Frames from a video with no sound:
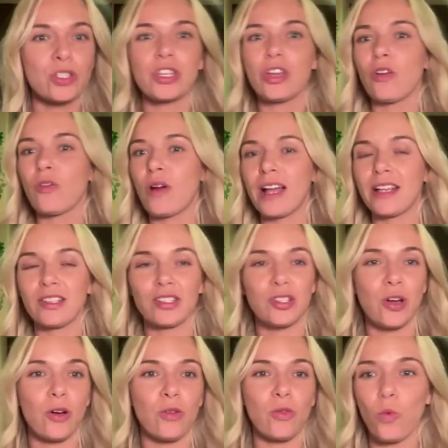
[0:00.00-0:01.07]
to the
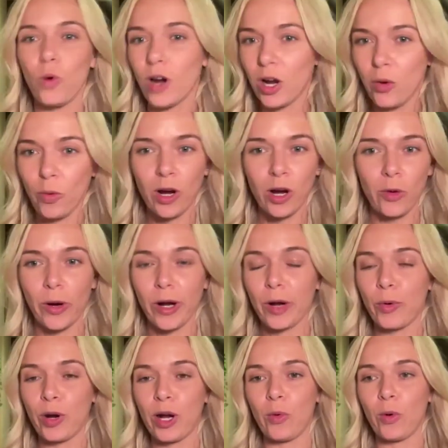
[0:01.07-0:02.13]
grindstone, work, work,
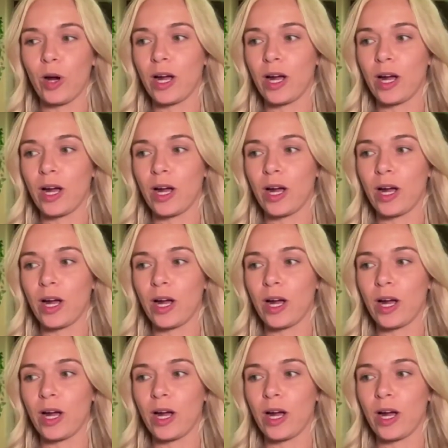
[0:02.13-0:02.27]
work, work,